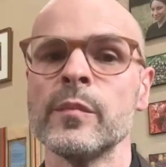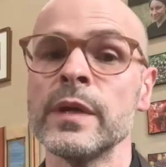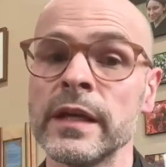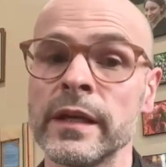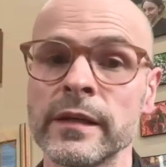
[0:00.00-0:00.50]

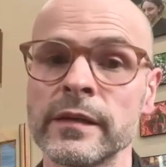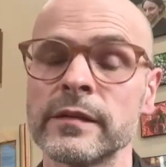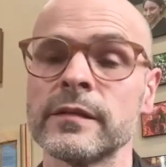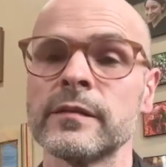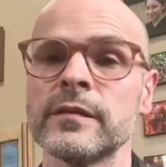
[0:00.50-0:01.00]
being,
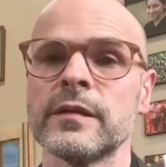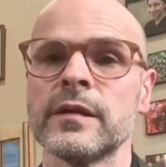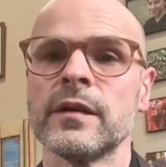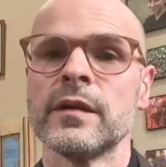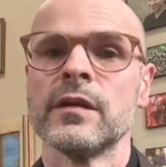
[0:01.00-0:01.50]

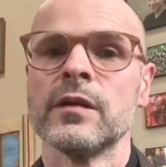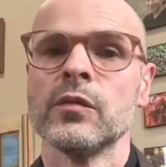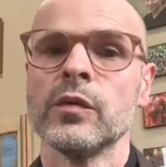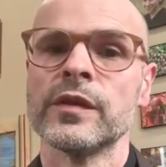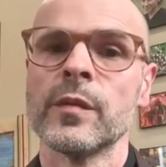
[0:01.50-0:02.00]

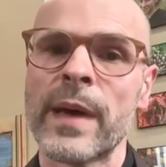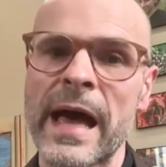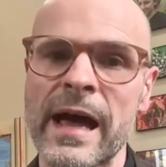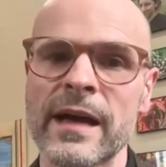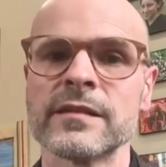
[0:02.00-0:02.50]
with the
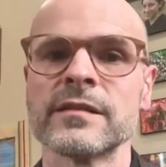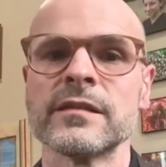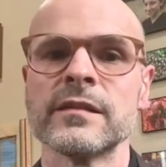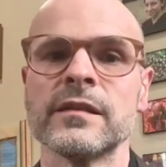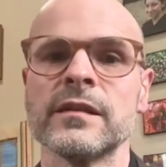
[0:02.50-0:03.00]

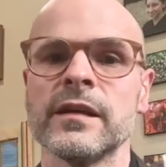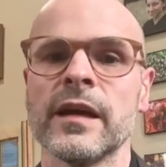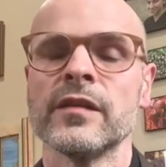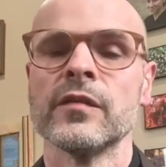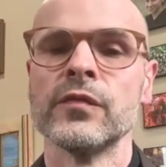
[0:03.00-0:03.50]
past
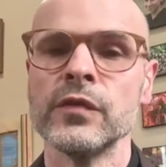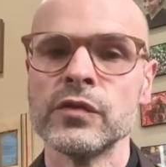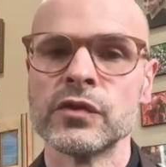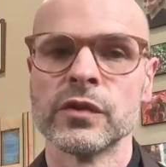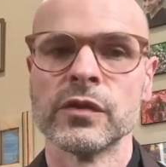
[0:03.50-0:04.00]
and the
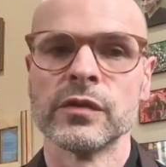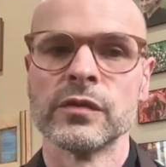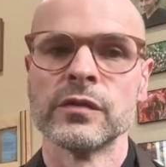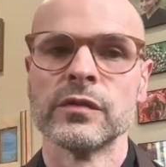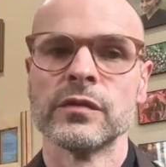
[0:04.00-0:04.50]
future
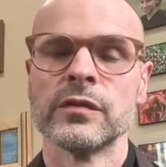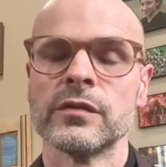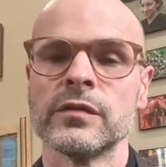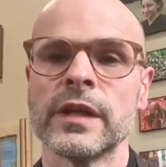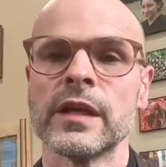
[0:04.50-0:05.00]

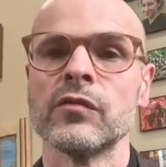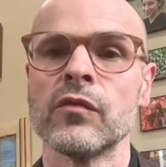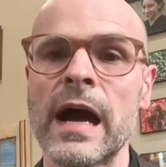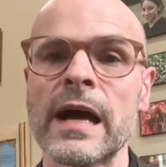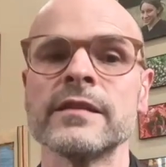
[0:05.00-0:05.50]
that
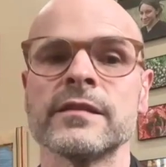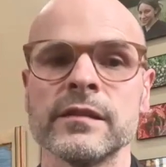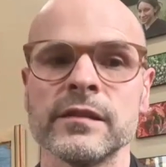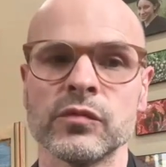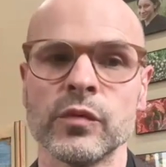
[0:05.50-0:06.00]

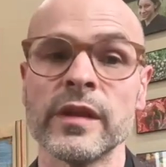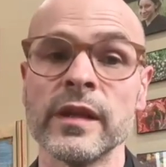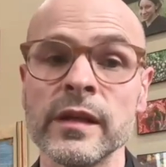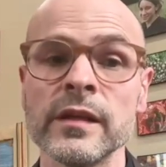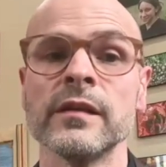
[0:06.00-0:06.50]
arises
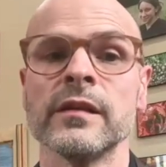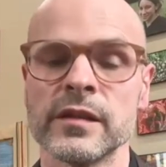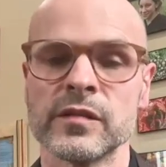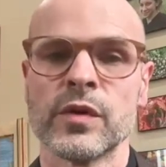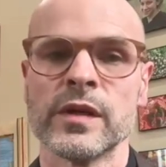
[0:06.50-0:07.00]
within
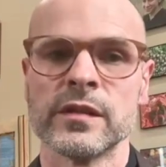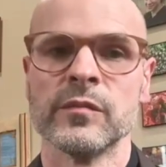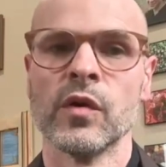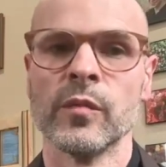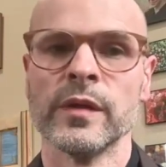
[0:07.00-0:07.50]
this present
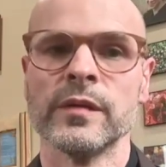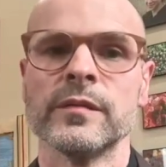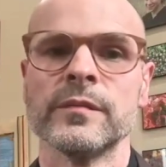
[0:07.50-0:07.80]
moment.